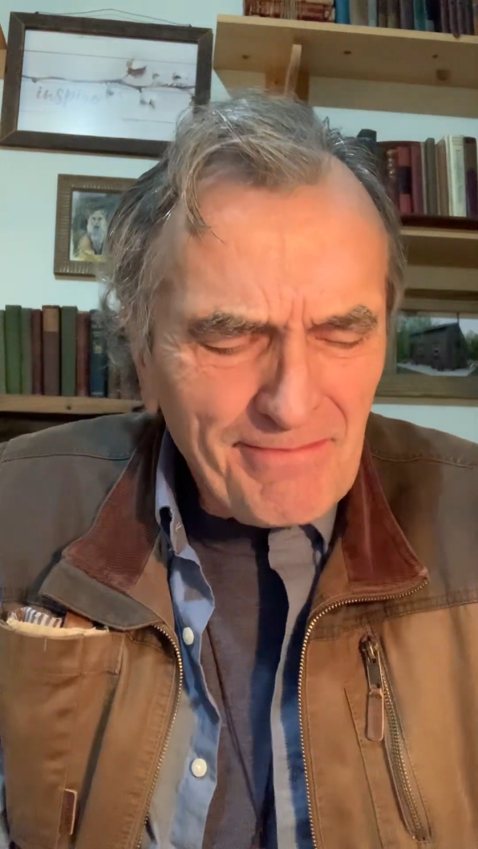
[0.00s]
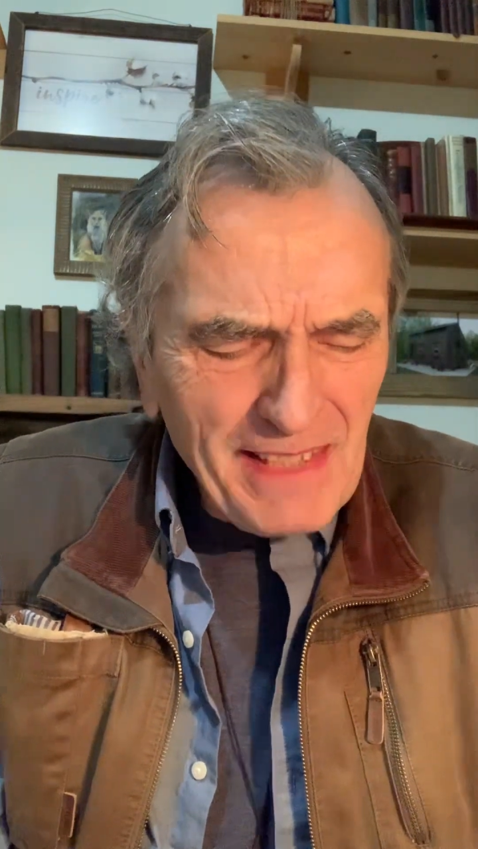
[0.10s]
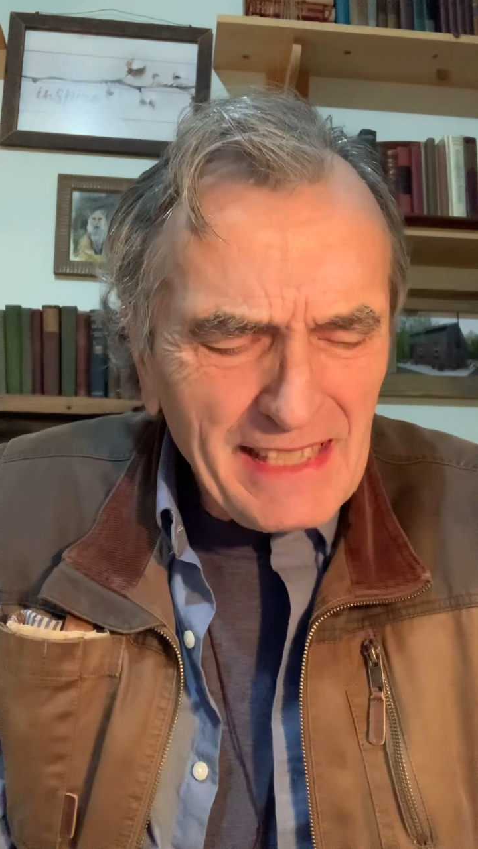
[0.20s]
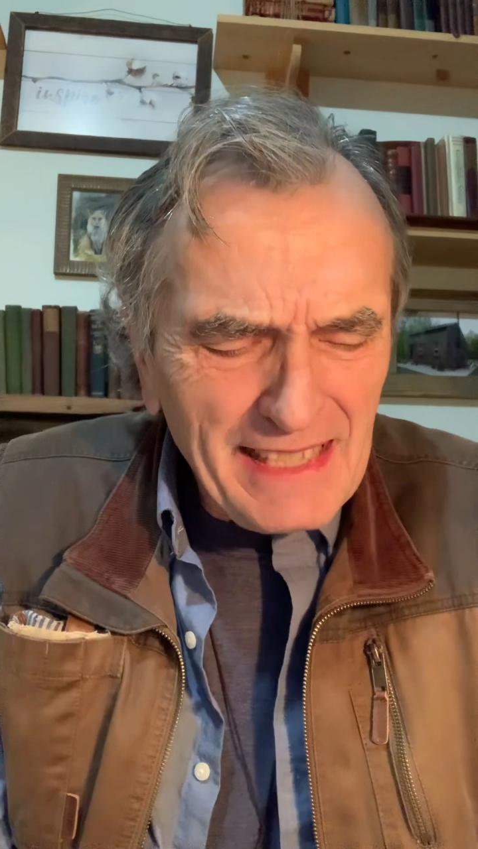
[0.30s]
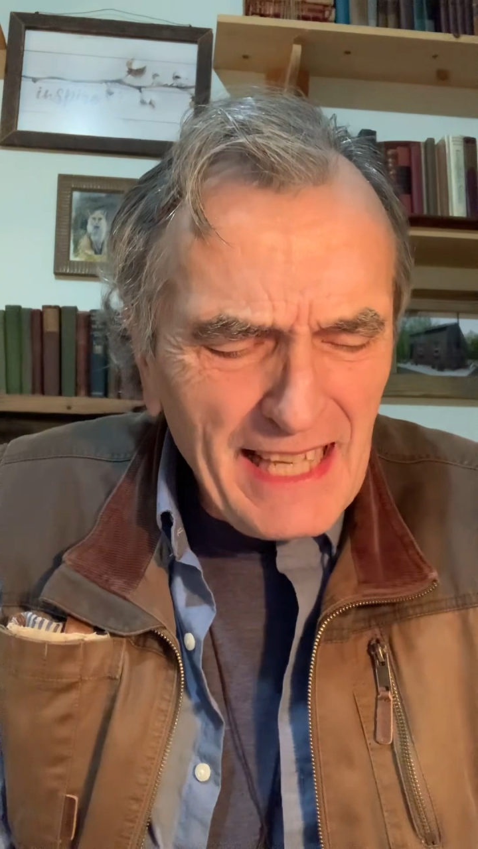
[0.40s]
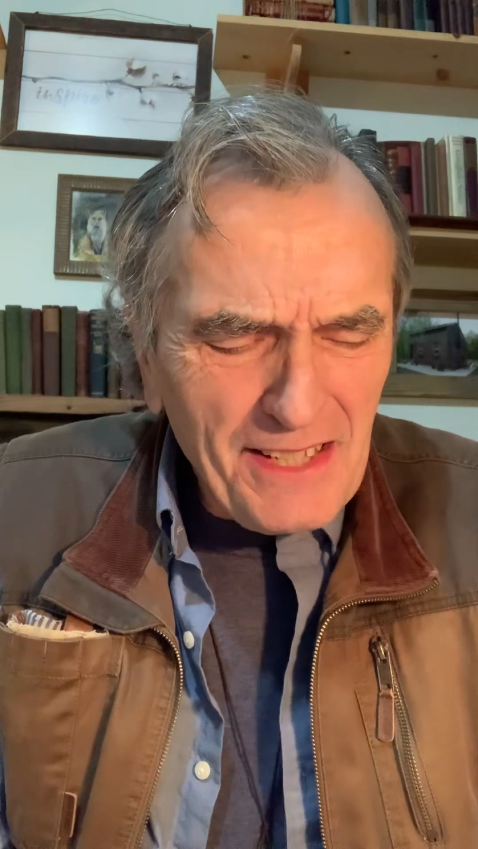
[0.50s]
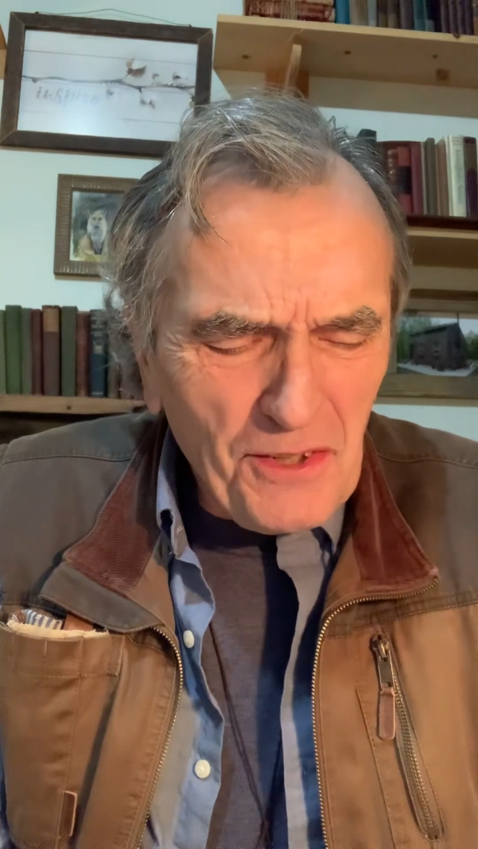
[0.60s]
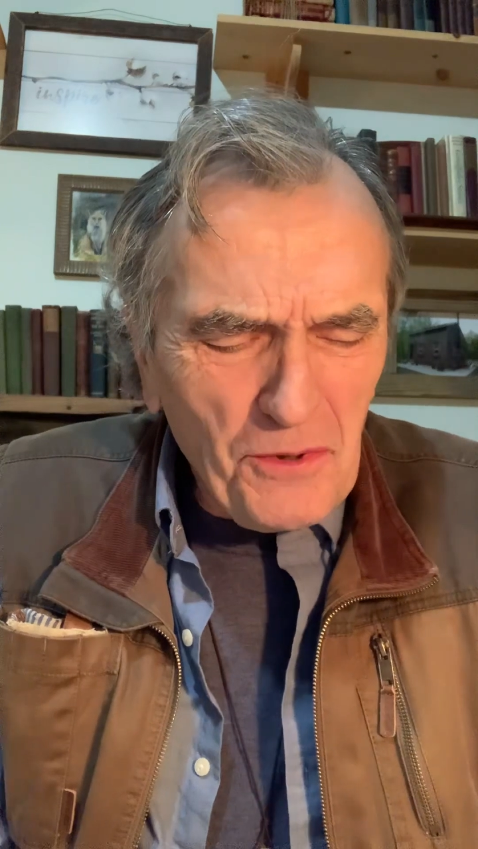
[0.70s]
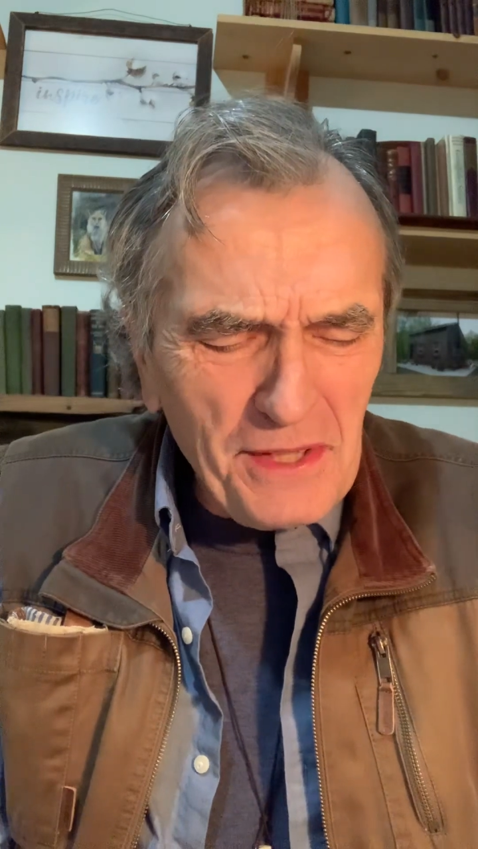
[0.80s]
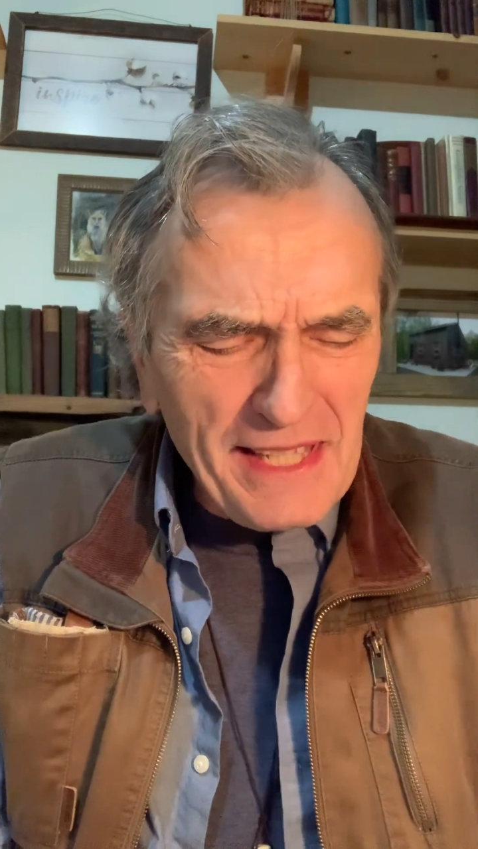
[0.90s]
Snakes
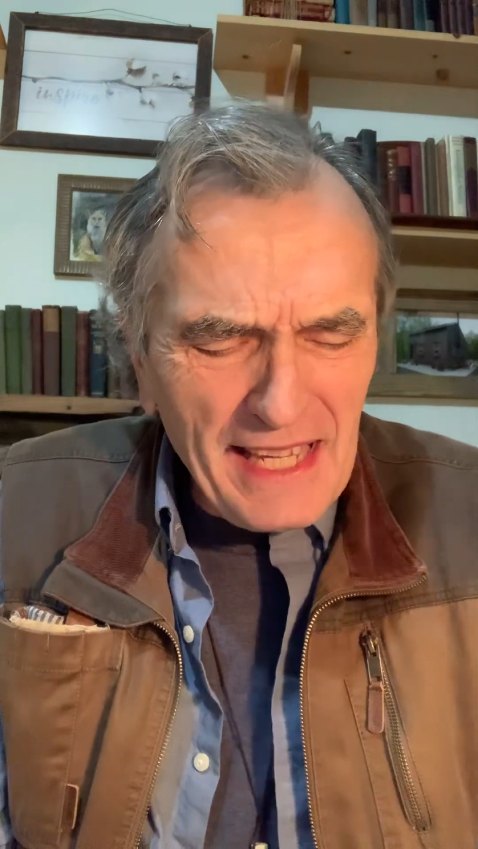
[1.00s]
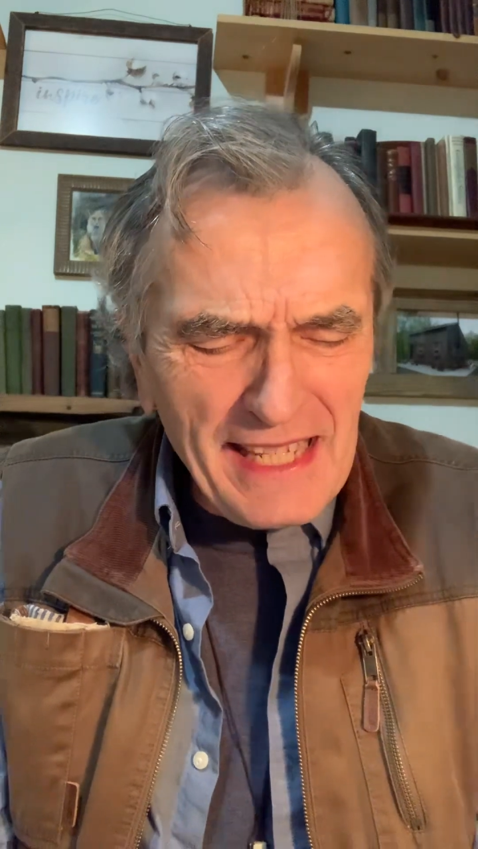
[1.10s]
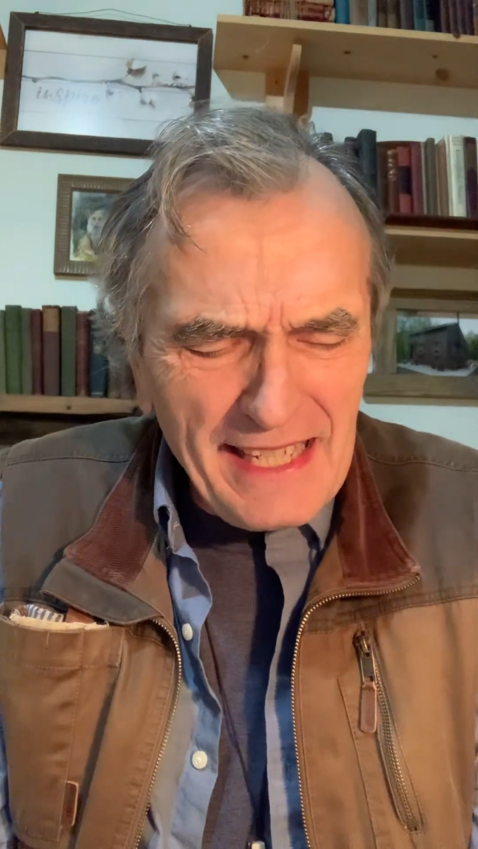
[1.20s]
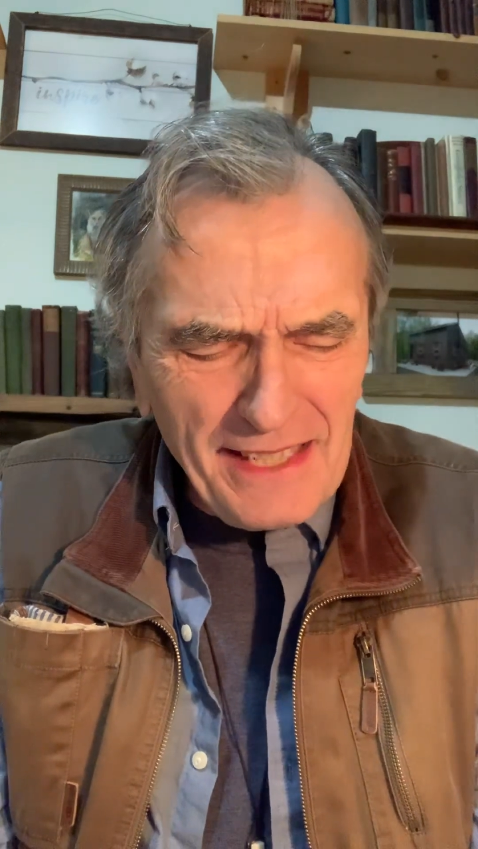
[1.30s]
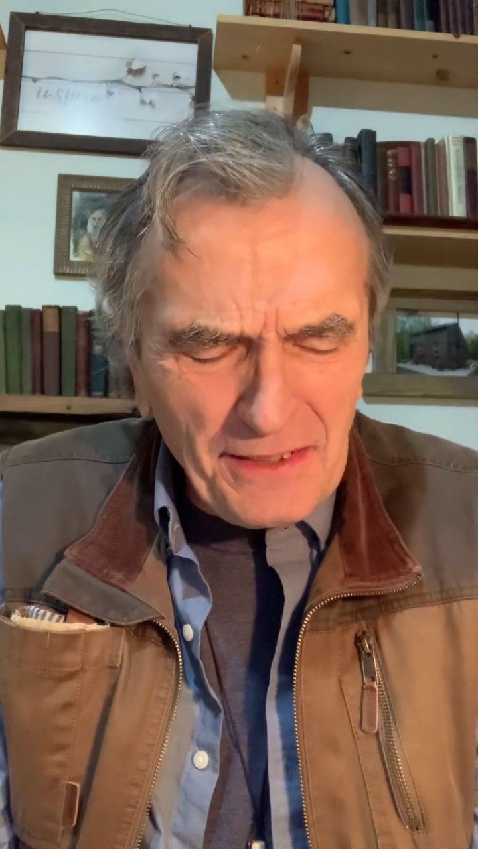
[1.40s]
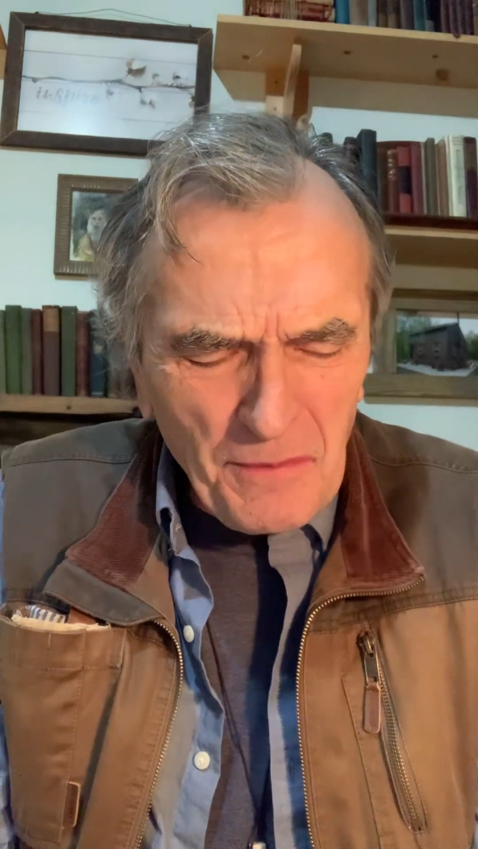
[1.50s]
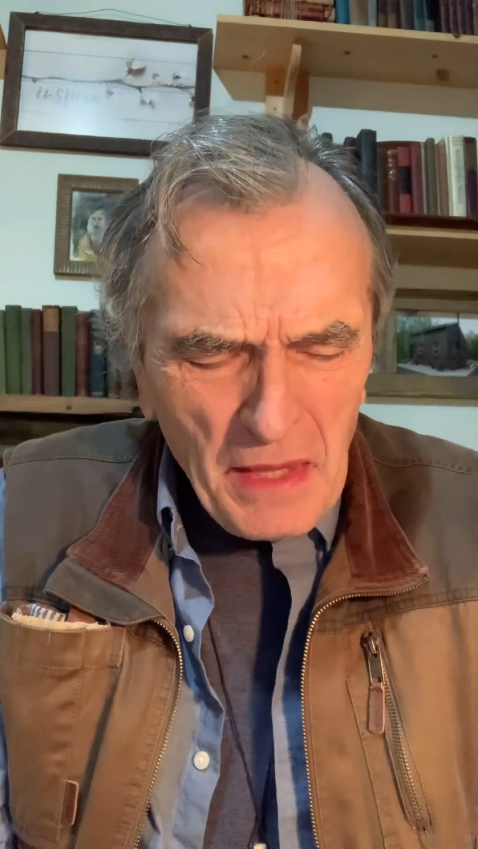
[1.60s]
always getting killed.